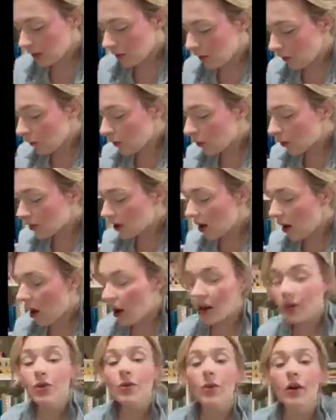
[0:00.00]
For the
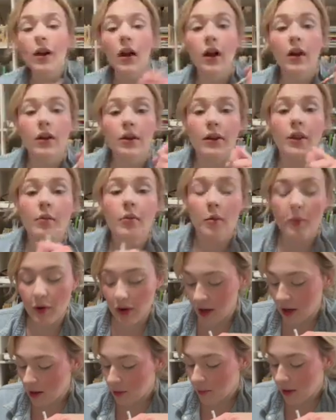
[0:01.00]
contour color that we're
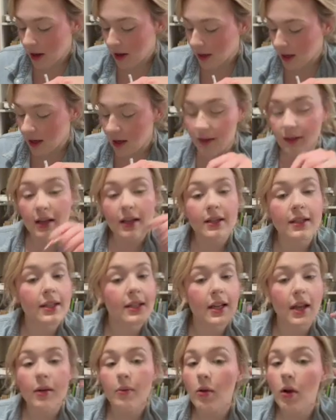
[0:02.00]
bringing back in, that
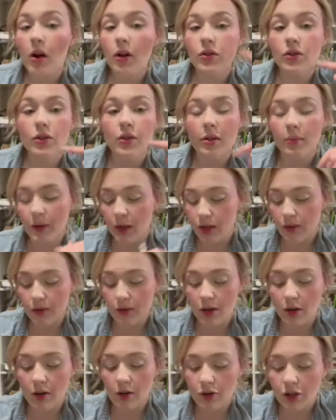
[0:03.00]
same contour that we used
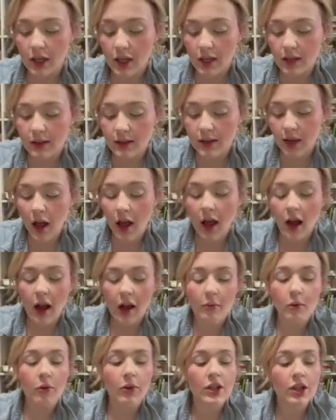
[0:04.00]
on our cheeks,
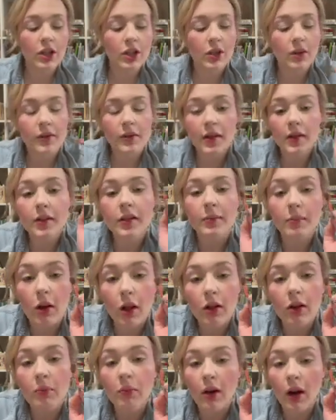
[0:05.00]
I'm going to use a
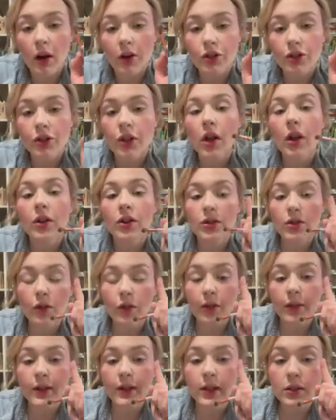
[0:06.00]
smaller brush. So
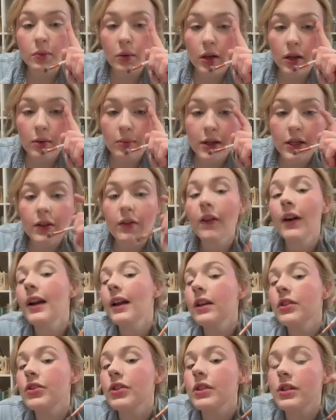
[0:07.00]
for this, we're gonna be
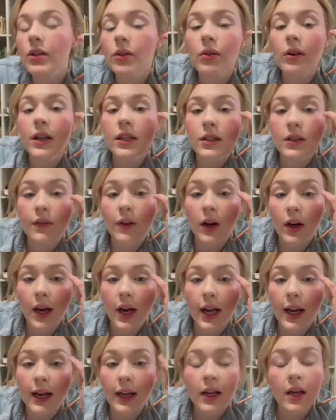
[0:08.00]
defining just the crease of our
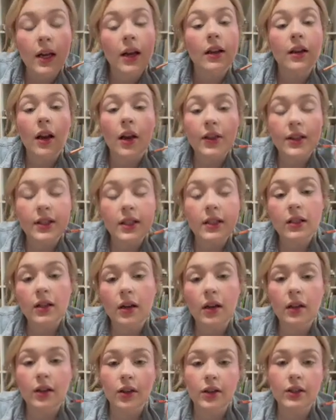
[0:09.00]
eye. Now this is
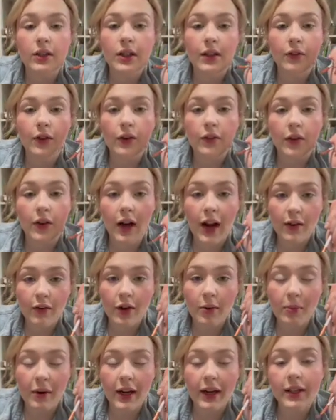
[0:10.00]
gonna look different for
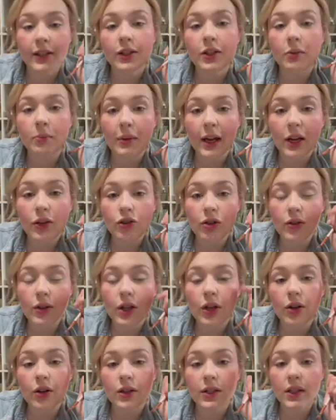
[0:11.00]
everybody, so make sure that
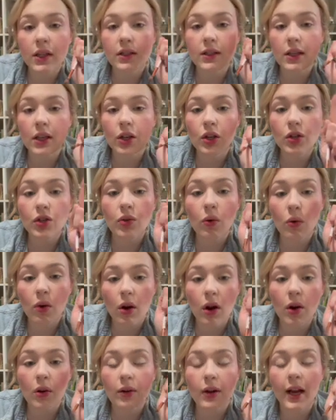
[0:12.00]
you're assessing your
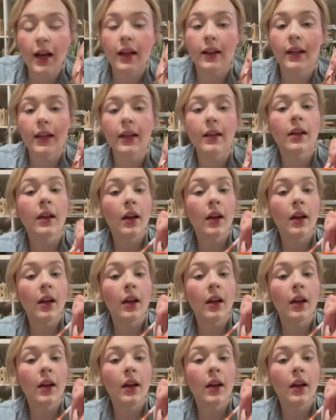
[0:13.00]
own eyelid.